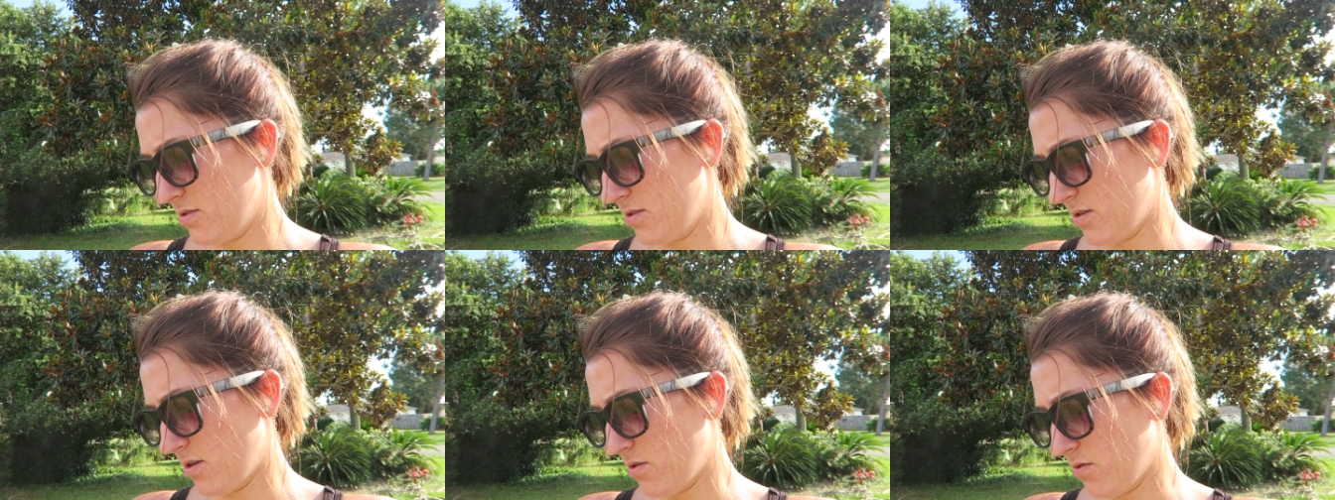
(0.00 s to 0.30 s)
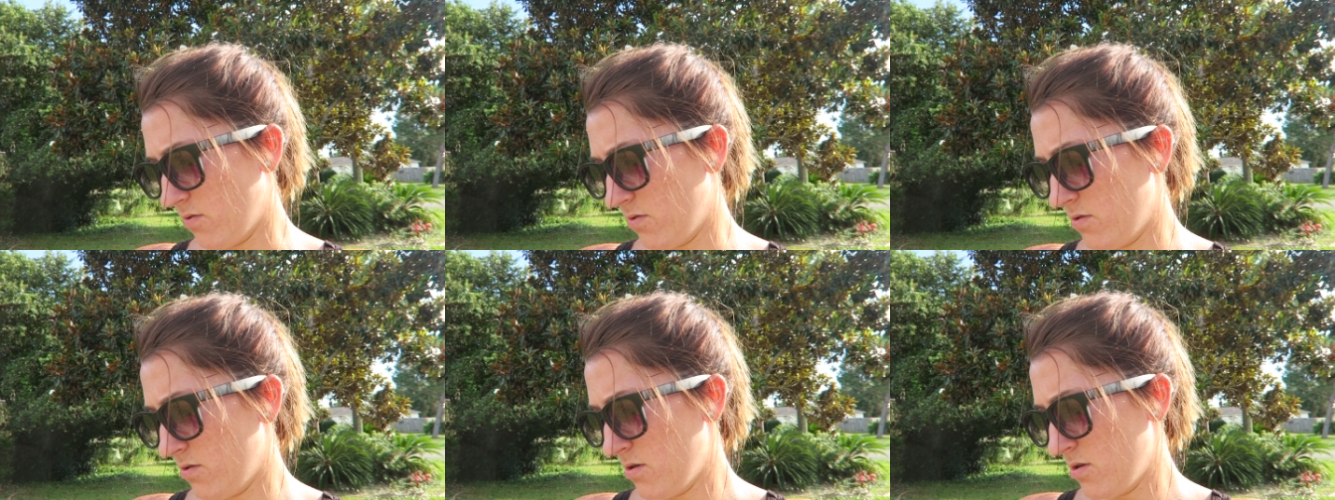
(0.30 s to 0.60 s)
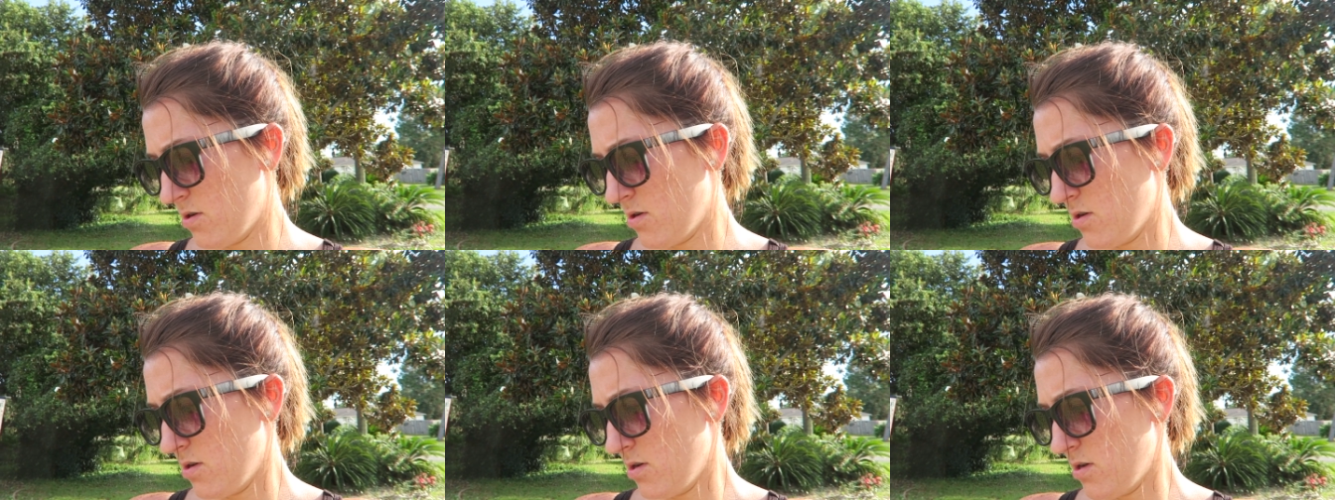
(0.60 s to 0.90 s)
so
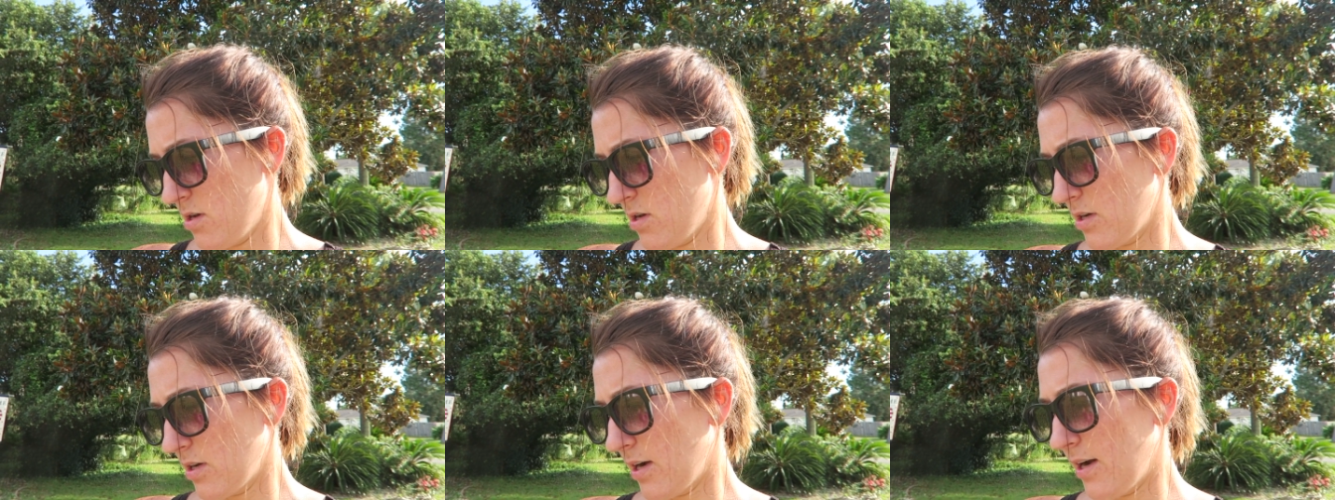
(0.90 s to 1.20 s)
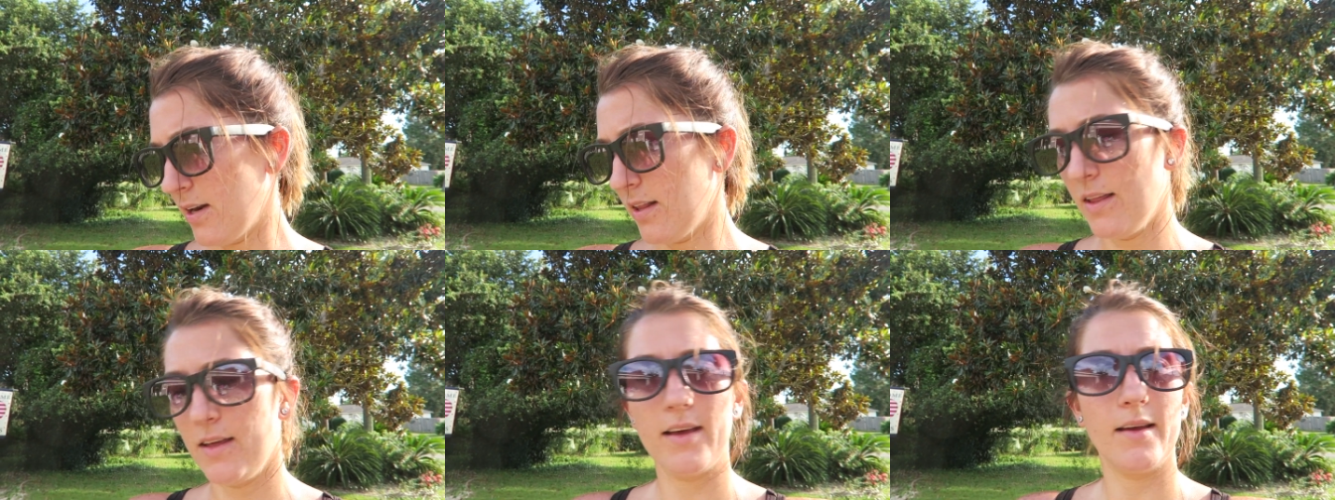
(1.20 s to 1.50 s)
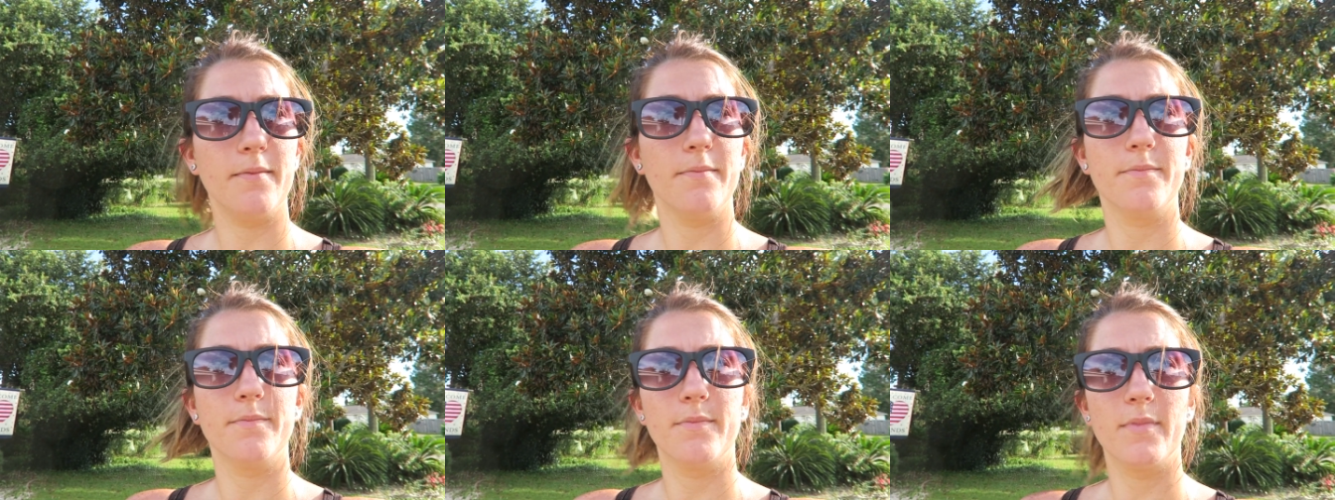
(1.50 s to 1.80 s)
kinda
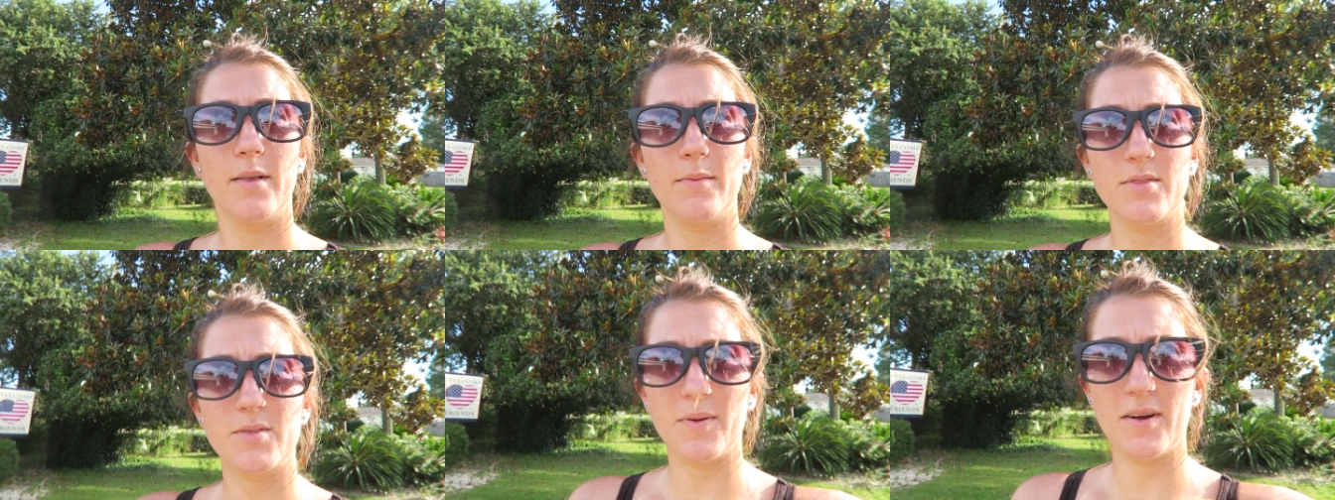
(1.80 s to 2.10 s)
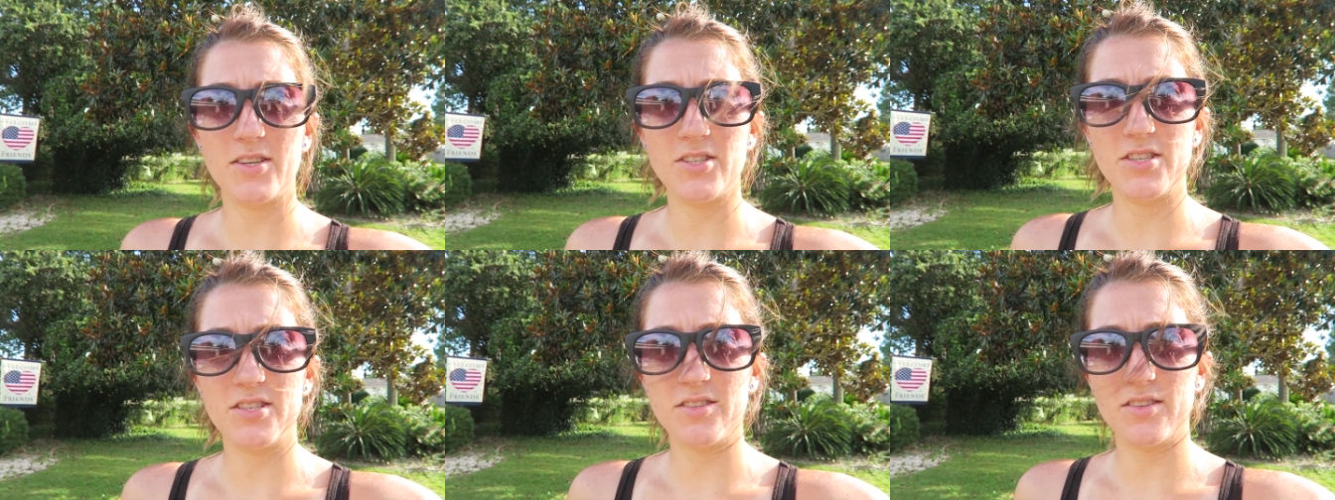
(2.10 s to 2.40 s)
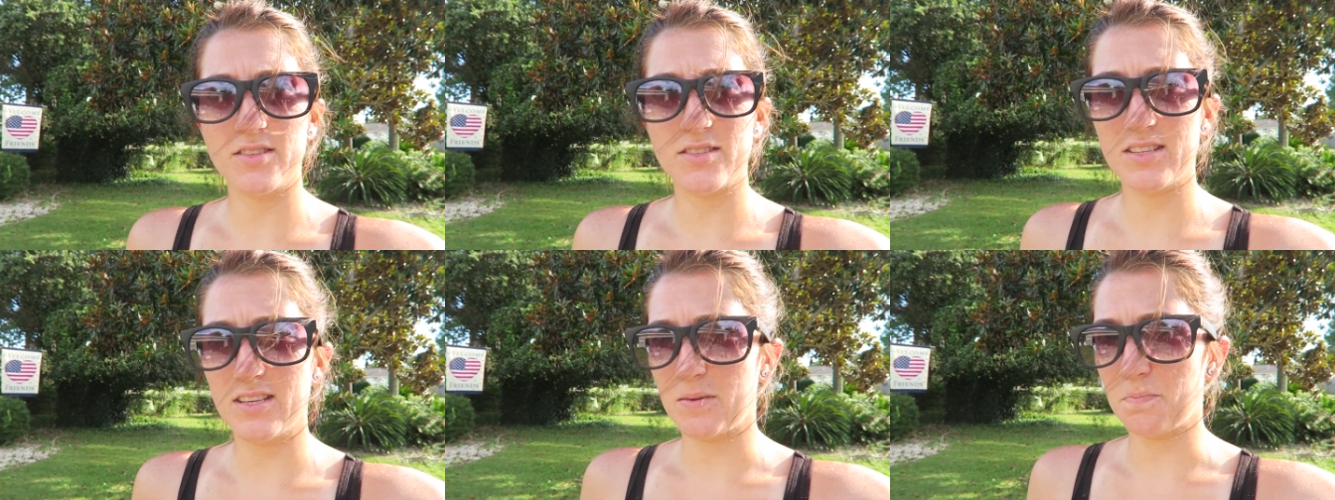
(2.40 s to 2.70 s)
late. I'm surprised she's
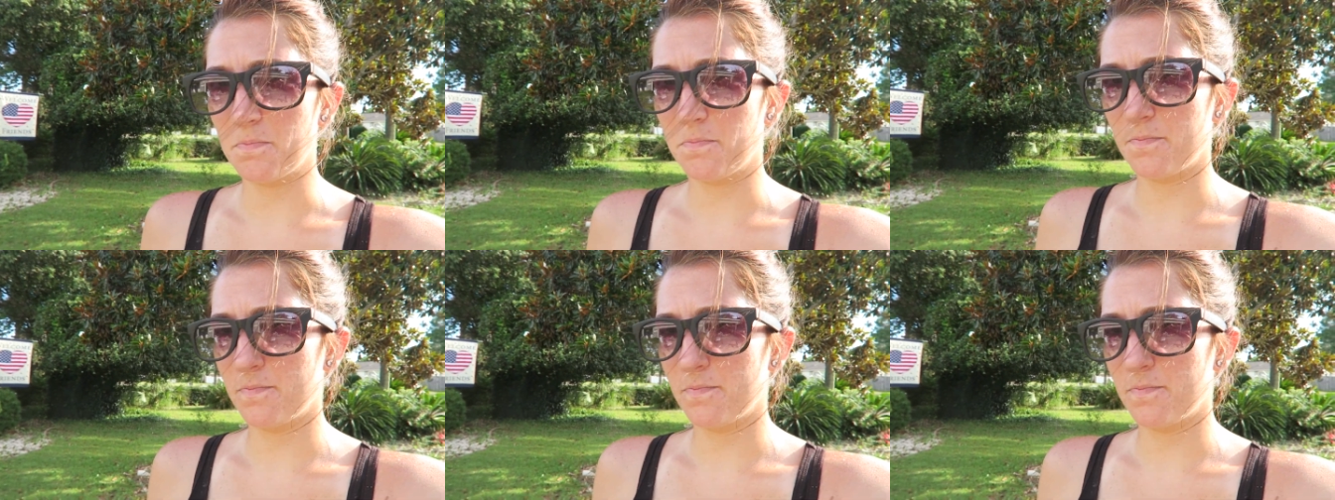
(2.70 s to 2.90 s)
still asleep.